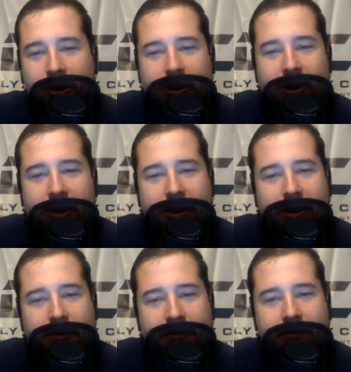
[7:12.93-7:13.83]

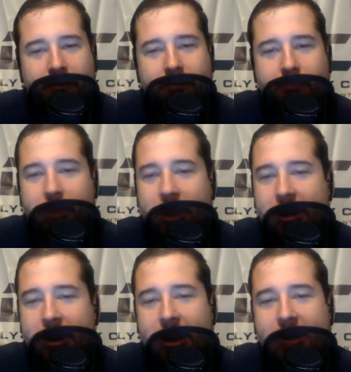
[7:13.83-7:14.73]
Um, and,
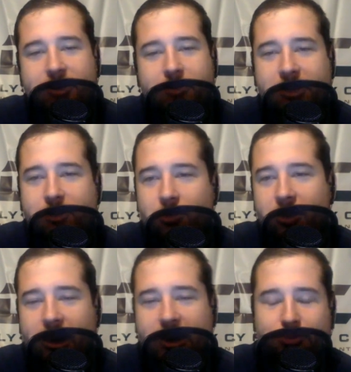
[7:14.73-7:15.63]
yeah, as you mentioned with
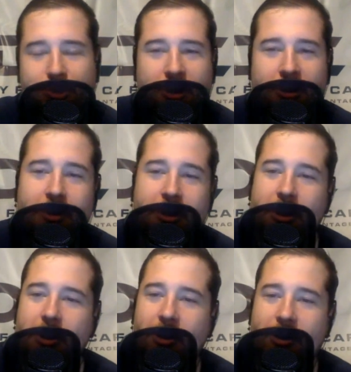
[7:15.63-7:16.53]
Hosmer,
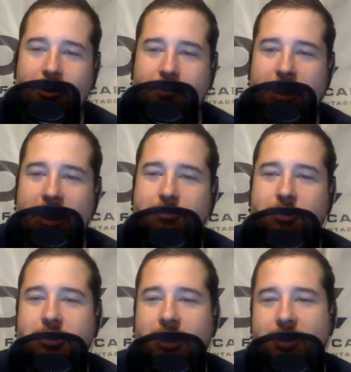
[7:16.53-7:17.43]
um, I'm just
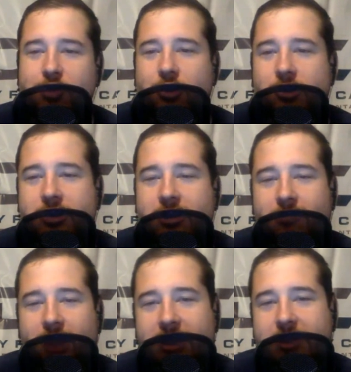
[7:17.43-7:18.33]
not trusting
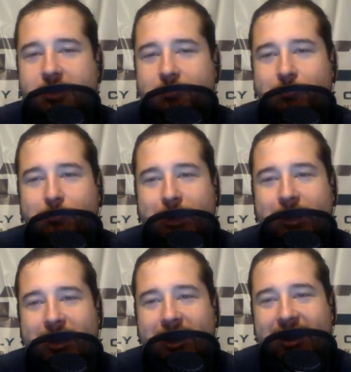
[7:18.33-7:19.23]
Wright to be
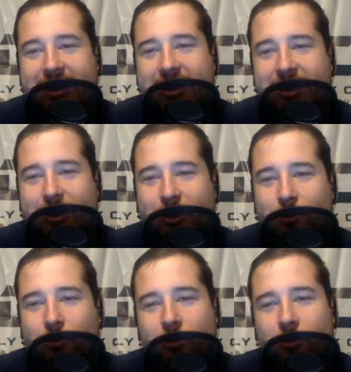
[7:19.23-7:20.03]
like, you know,